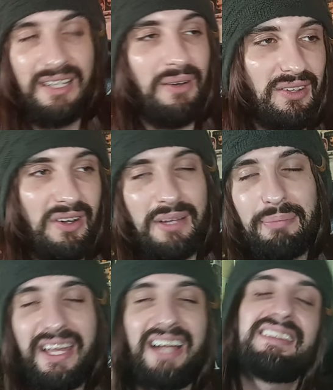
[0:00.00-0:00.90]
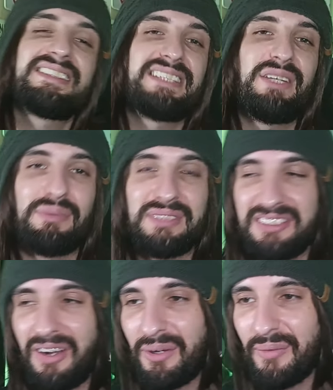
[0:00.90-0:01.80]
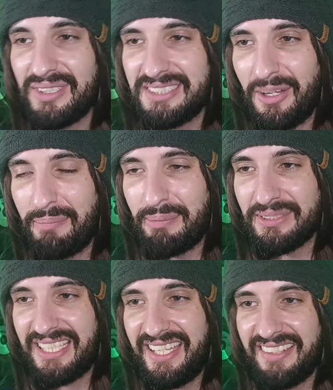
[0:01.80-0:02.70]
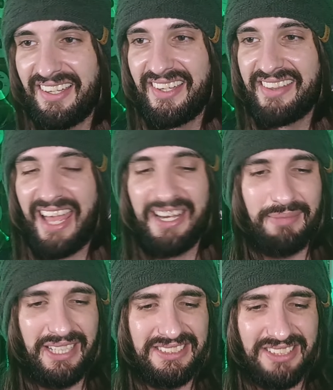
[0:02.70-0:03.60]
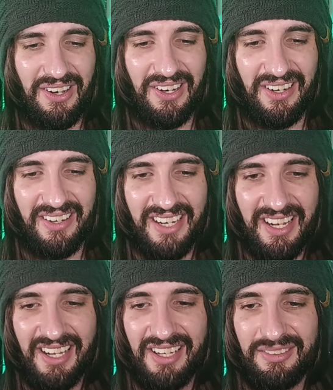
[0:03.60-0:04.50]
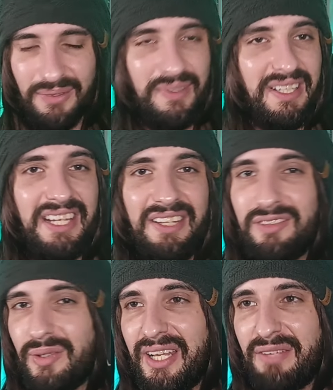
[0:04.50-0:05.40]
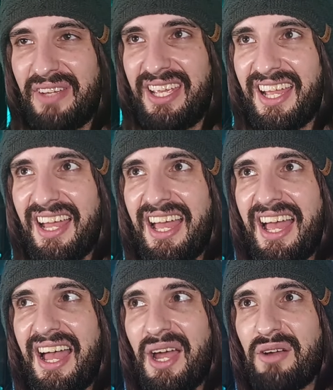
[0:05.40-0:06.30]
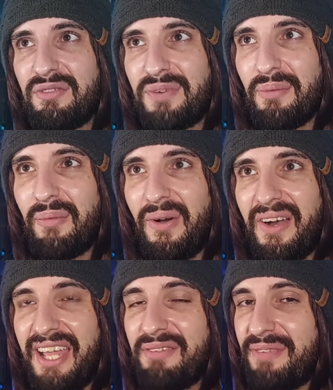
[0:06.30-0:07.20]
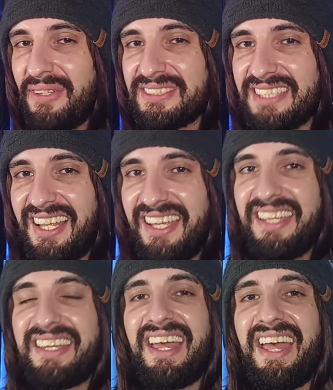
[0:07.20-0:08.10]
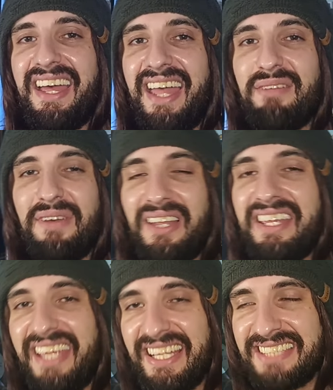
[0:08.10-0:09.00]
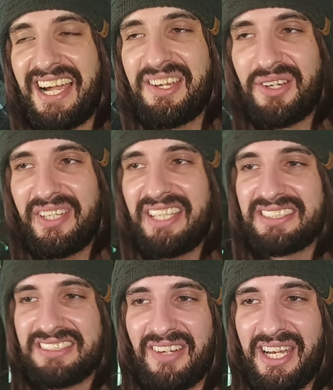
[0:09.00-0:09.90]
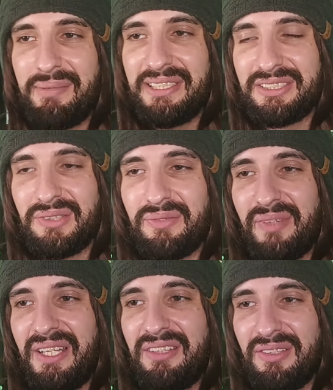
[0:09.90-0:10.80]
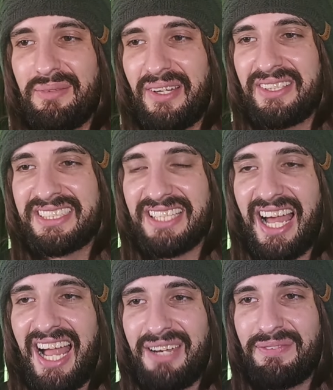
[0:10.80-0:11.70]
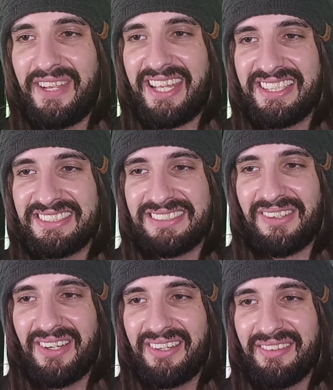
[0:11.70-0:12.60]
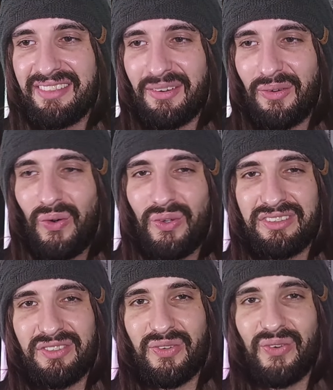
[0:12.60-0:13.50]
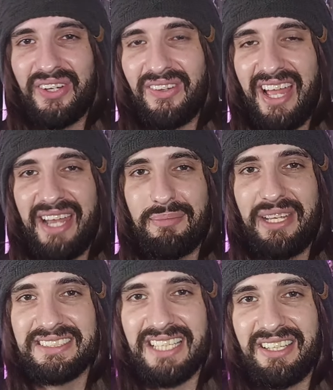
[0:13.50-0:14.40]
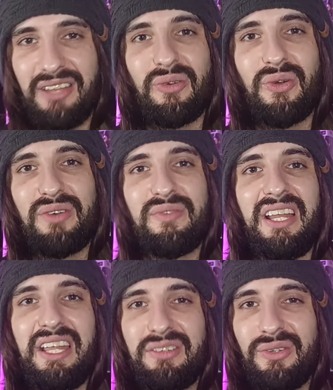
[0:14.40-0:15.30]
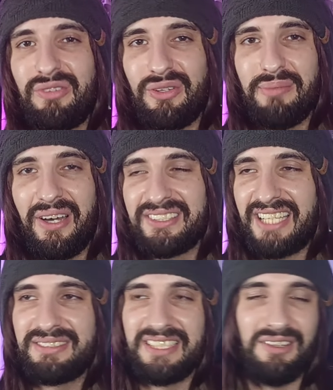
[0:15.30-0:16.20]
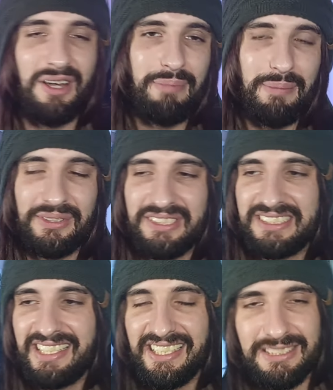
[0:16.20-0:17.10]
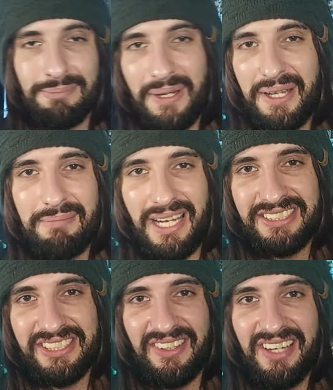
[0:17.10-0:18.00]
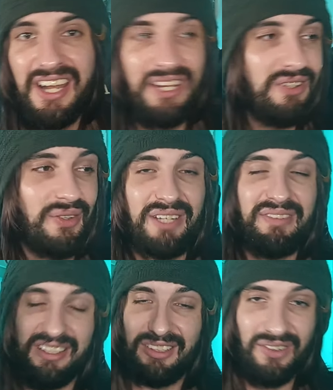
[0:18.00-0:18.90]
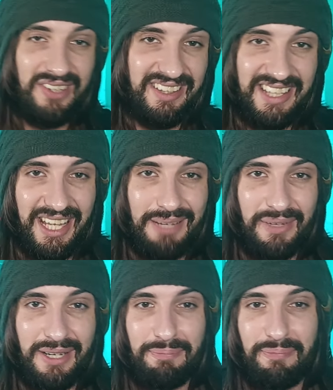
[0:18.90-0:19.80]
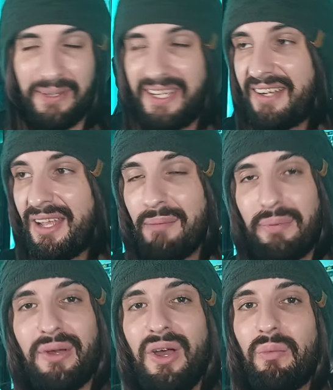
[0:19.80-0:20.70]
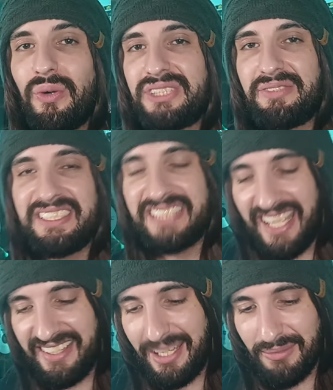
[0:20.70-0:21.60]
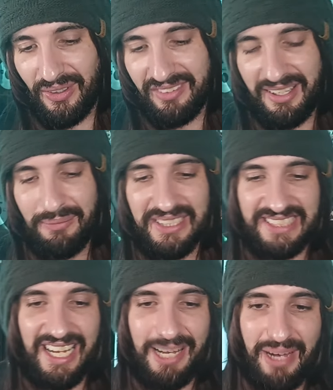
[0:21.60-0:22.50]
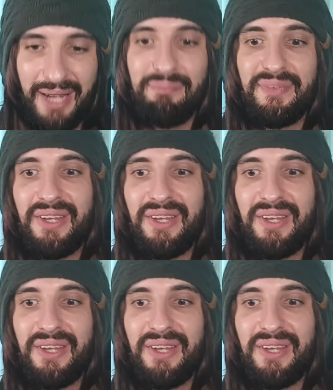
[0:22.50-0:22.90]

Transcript: Now a lot of complaint I did see from the start was a lot of people said uh, the enemies are don't really do anything from what it feels like, uh, it felt like, yes, I agree, the start enemies don't really do much. I think at the start, they're all tutorial enemies and they don't really do too much. I've seen a lot of people just saying it's a button masher, you don't even need to look at the game when you're playing, but once you reach the end game content, which I am at,